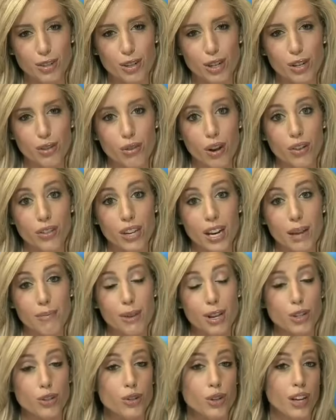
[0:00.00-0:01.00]
you need throughout the day,
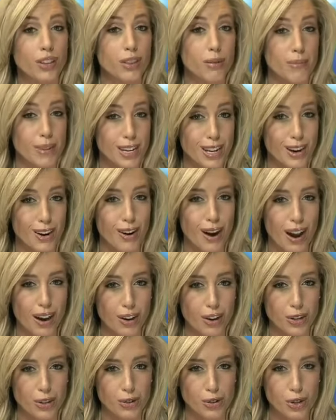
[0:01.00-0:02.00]
make sure you get them here at
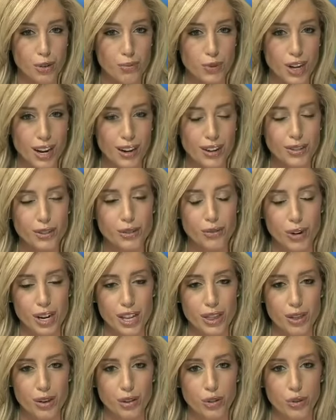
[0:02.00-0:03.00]
our YouTube channel,
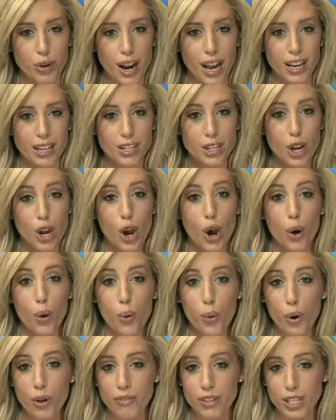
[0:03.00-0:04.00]
Trade the Trend,
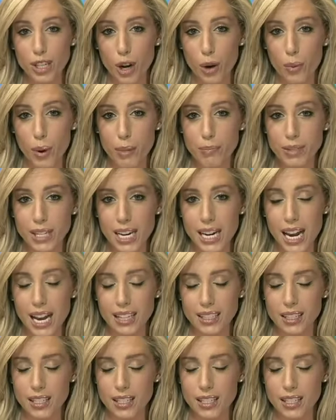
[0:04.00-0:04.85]
or visit our website at